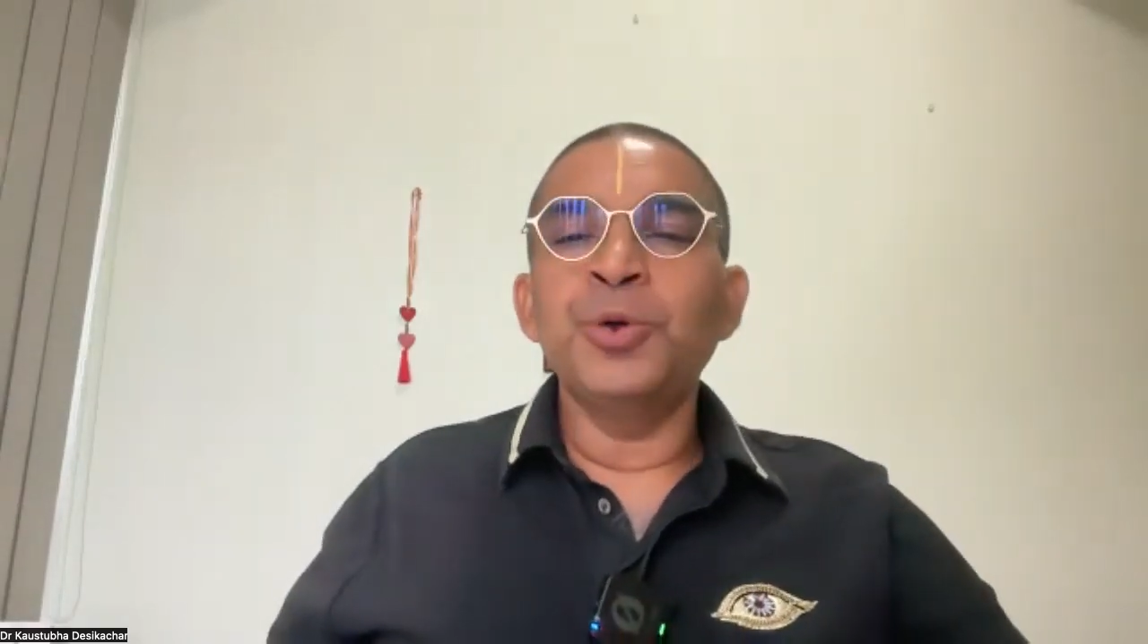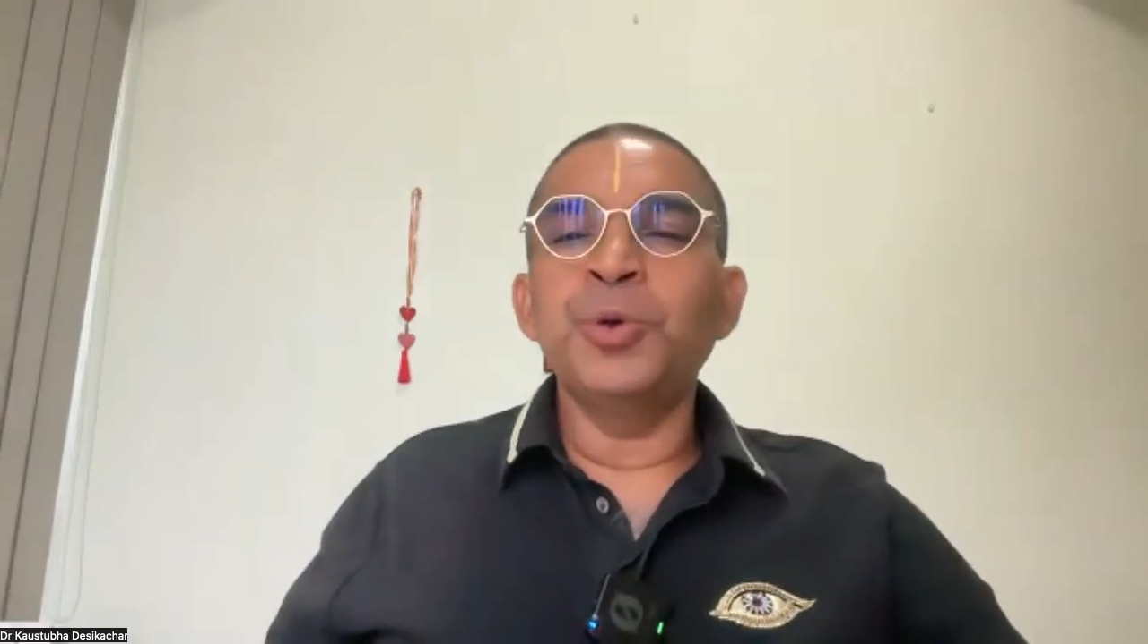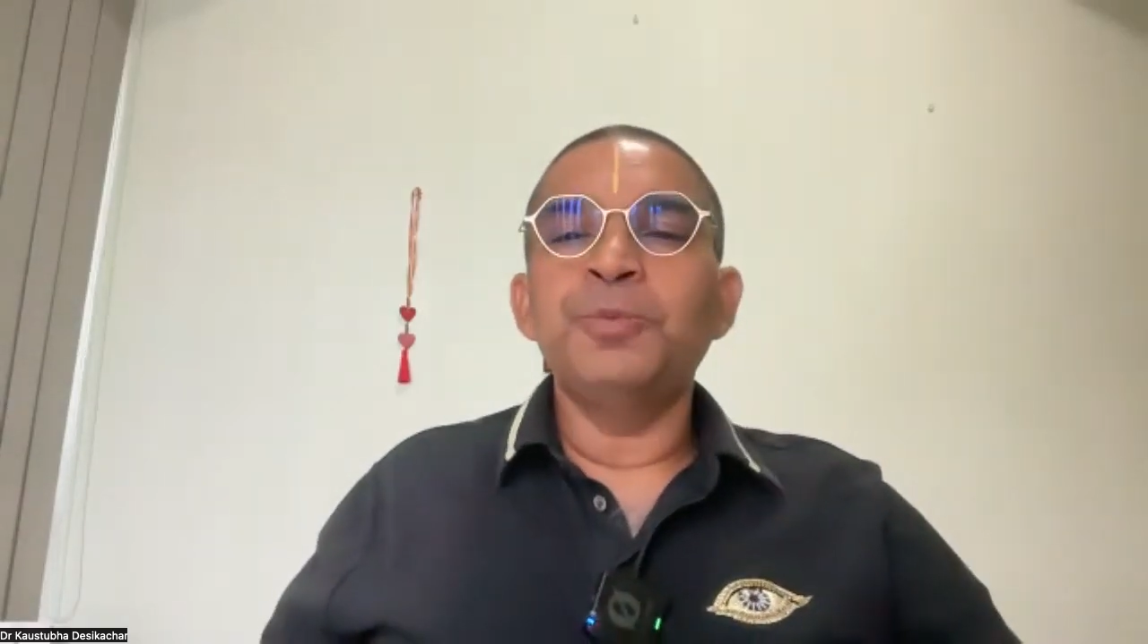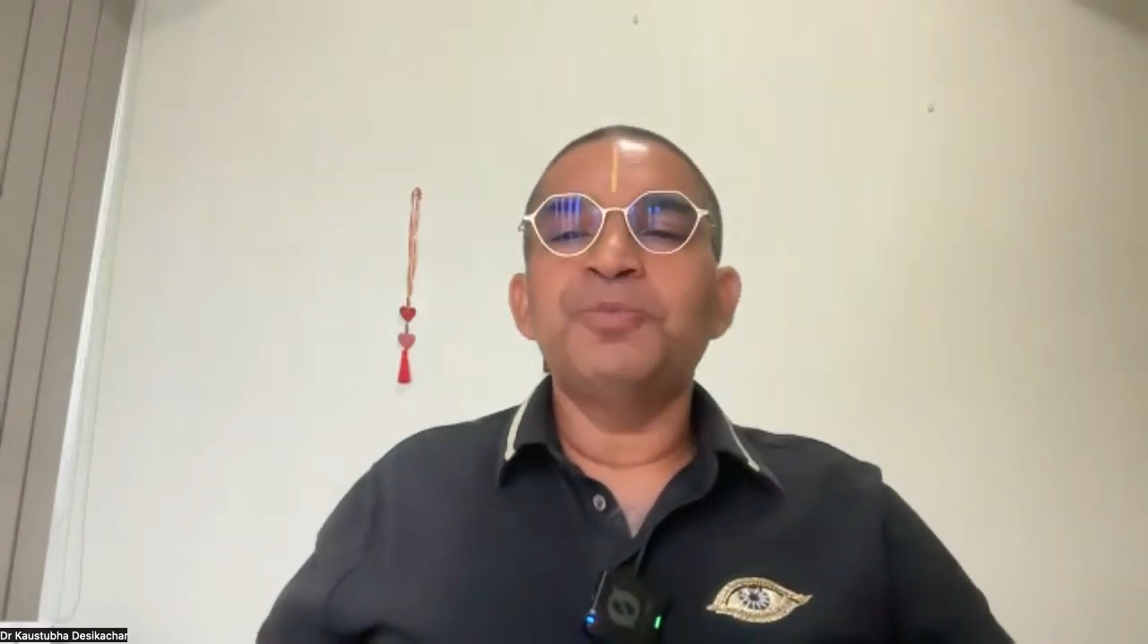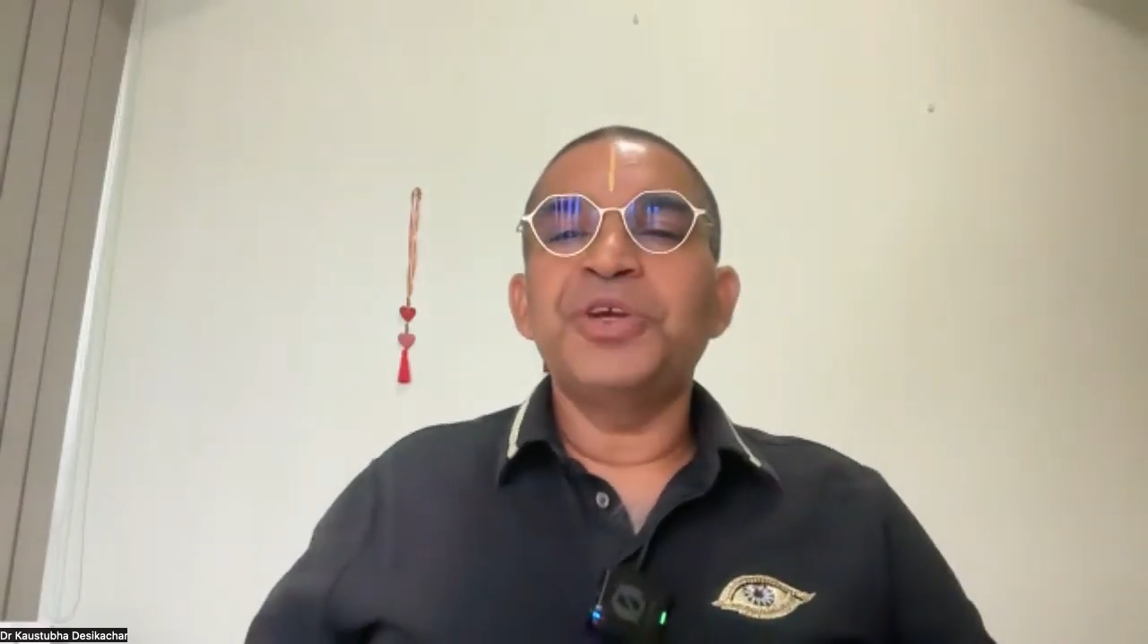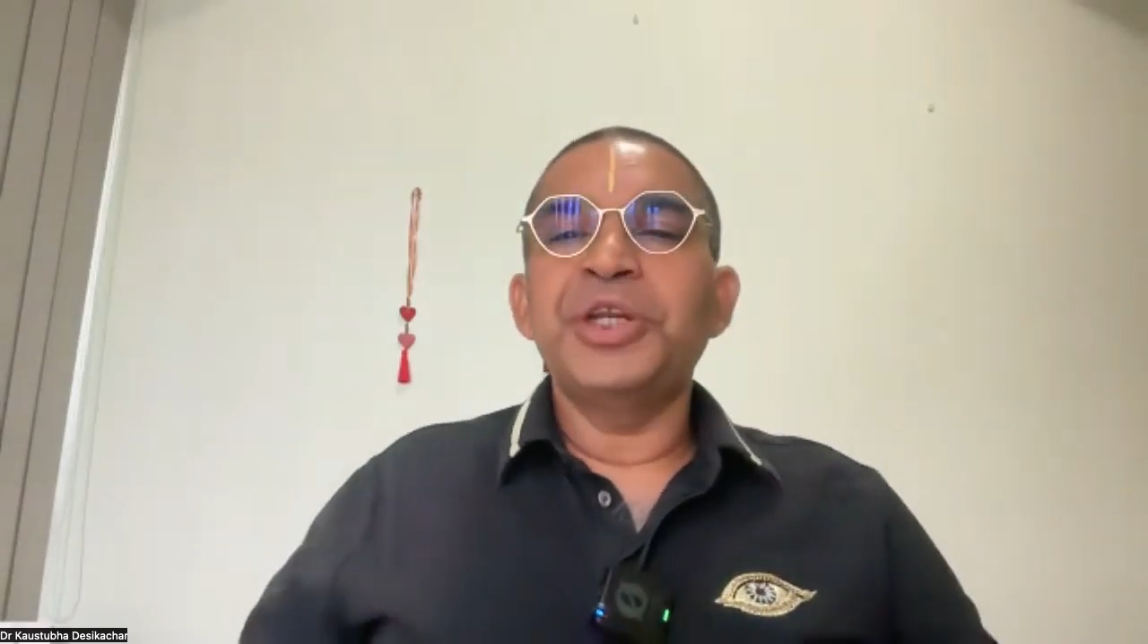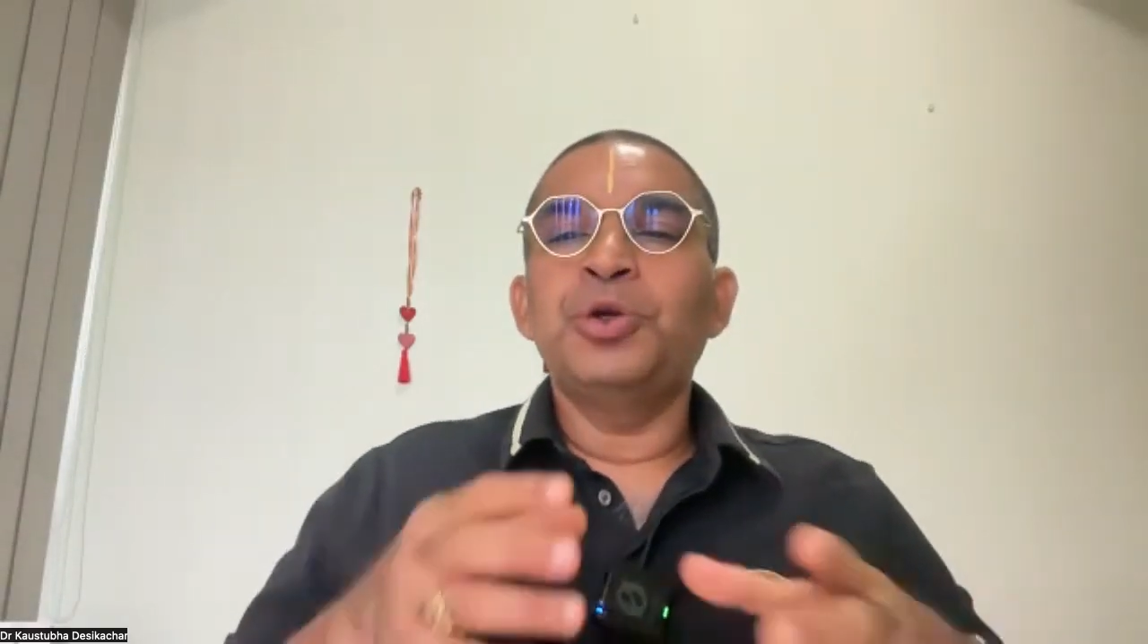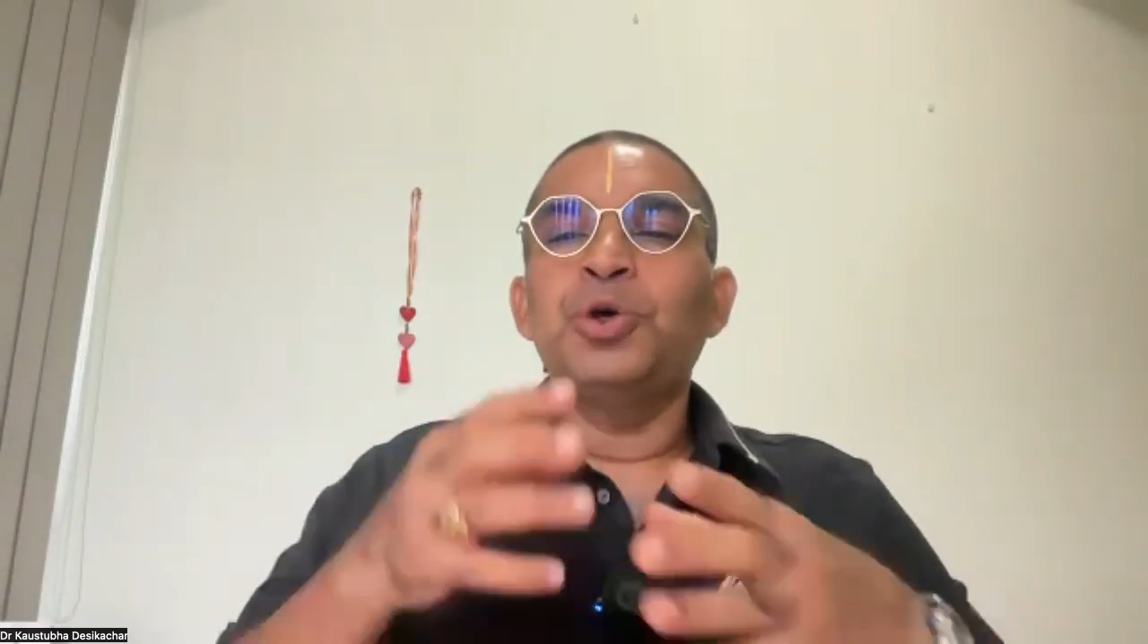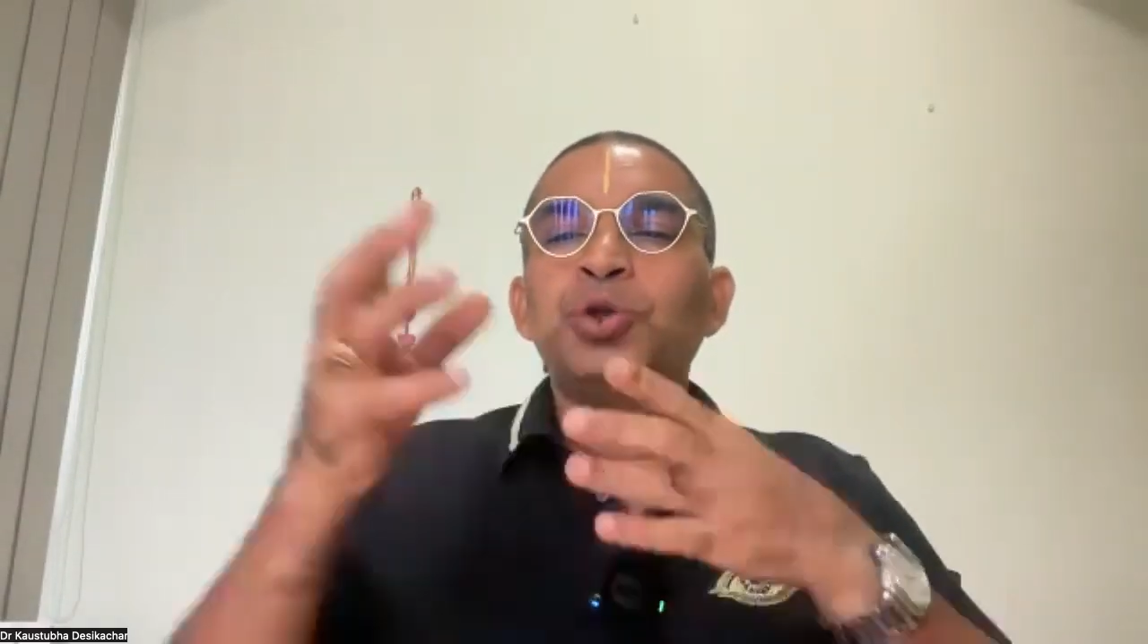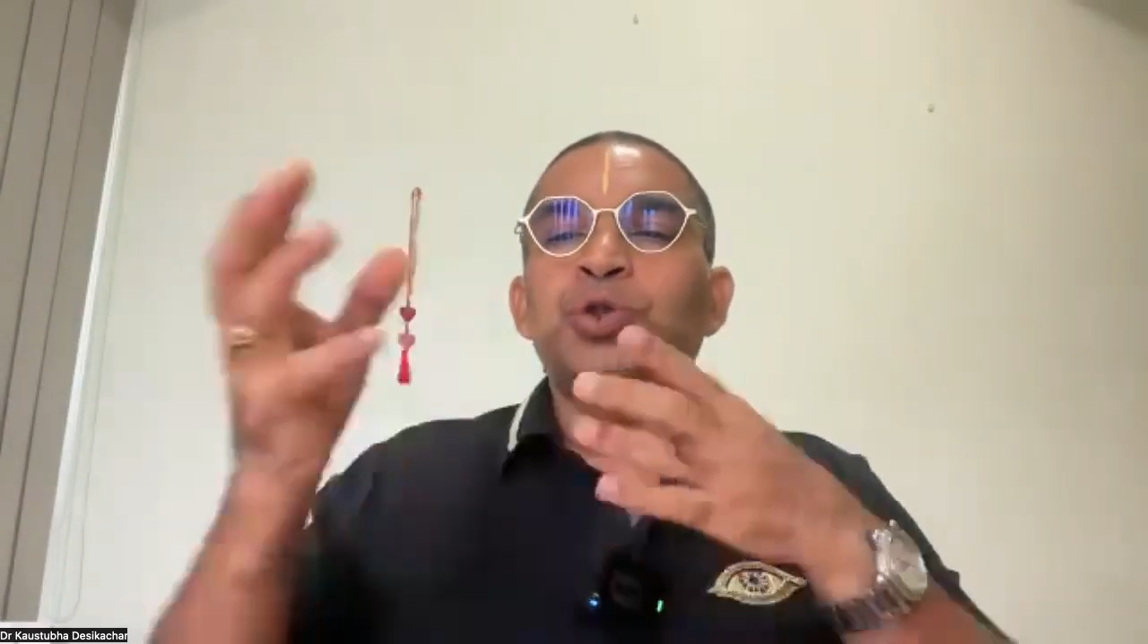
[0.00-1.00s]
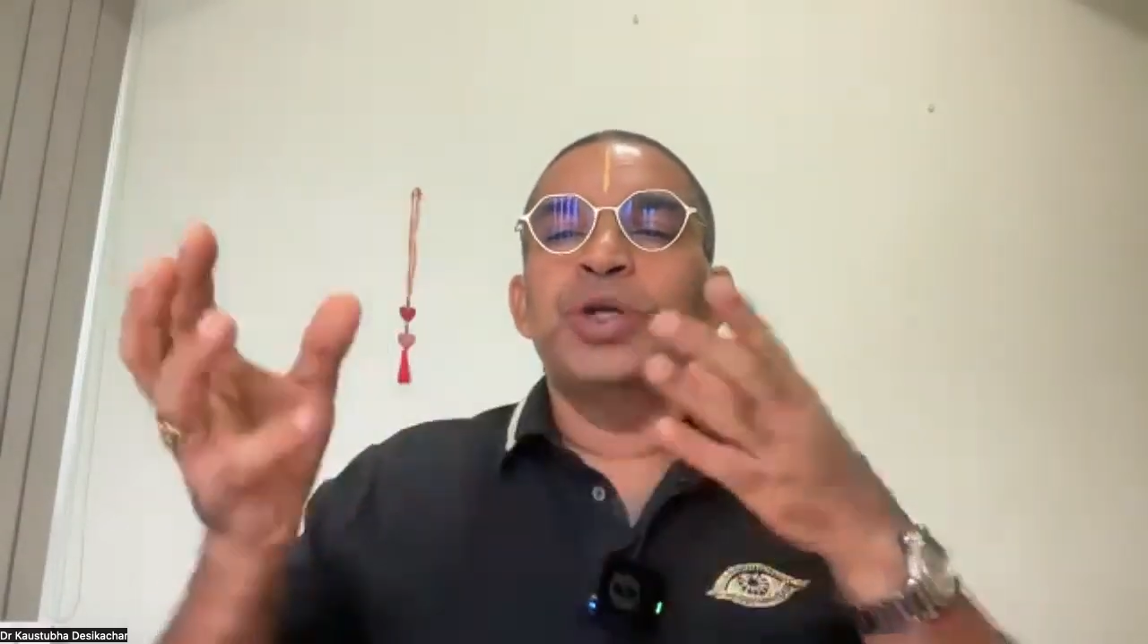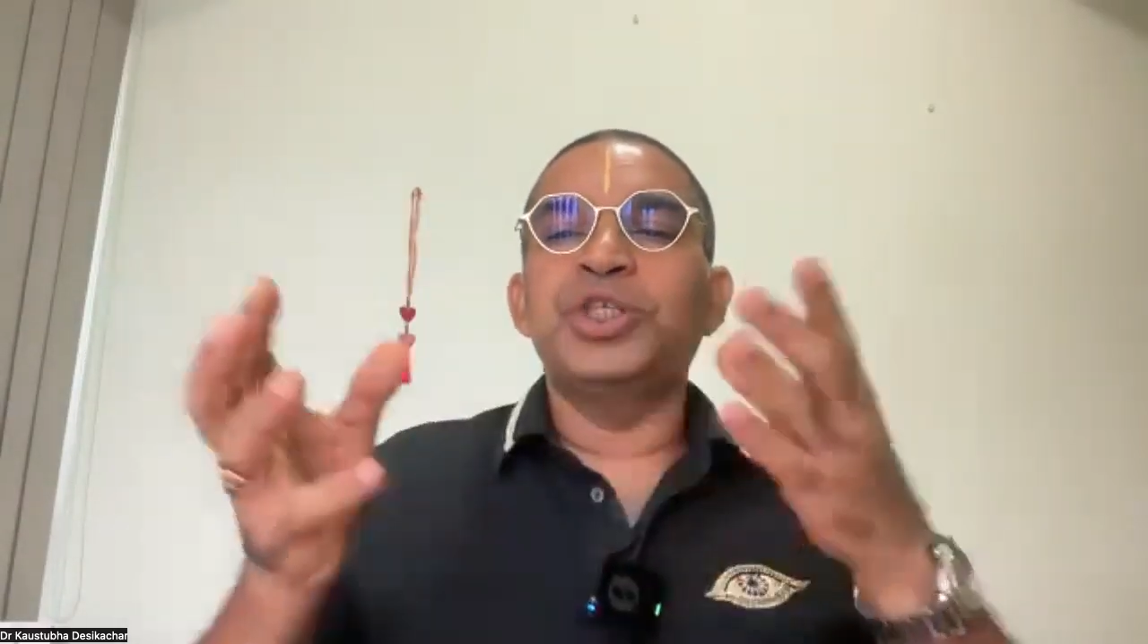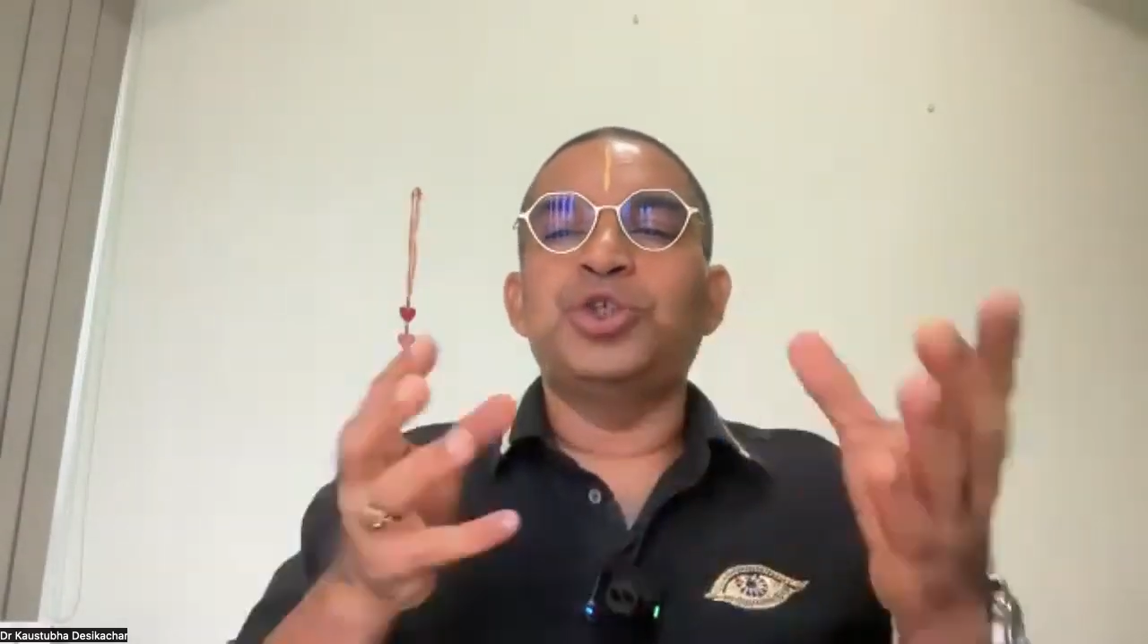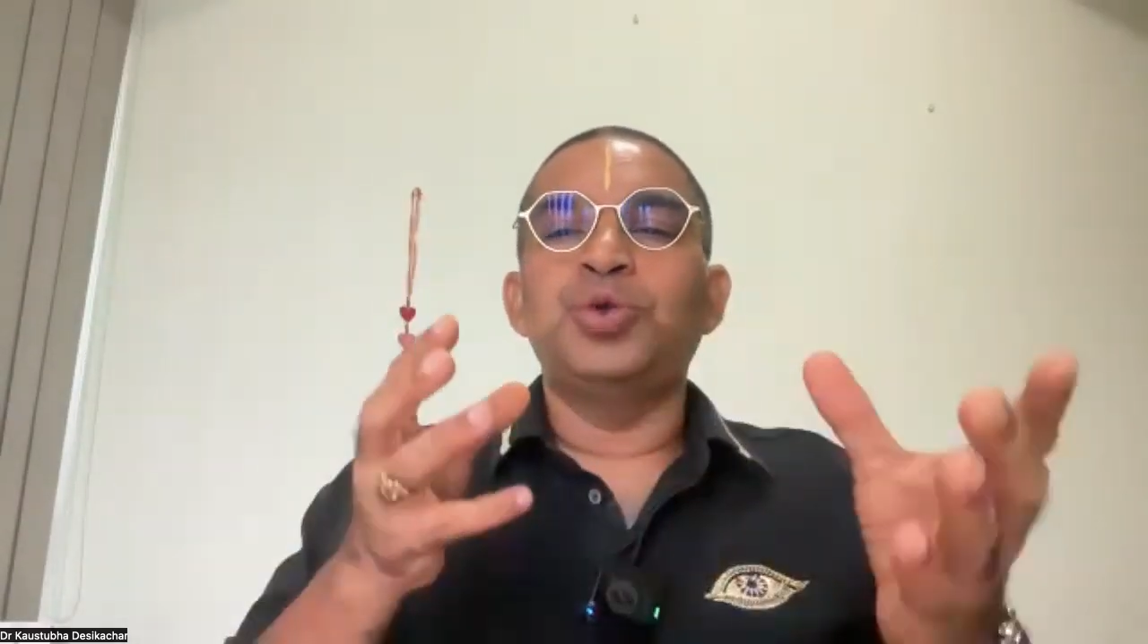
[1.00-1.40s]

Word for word: No, when you go to a